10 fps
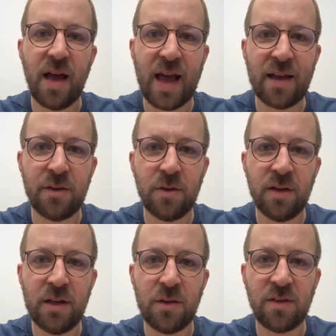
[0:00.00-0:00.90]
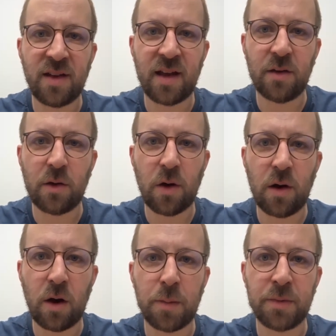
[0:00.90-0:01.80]
and you need to set
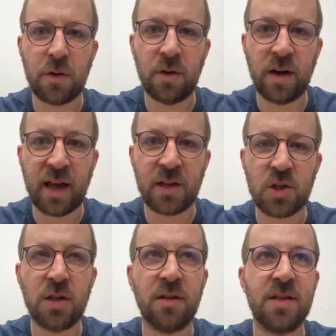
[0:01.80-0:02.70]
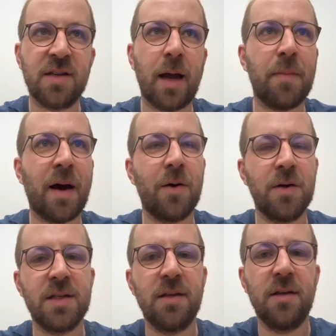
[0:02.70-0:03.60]
curl opt connection timeout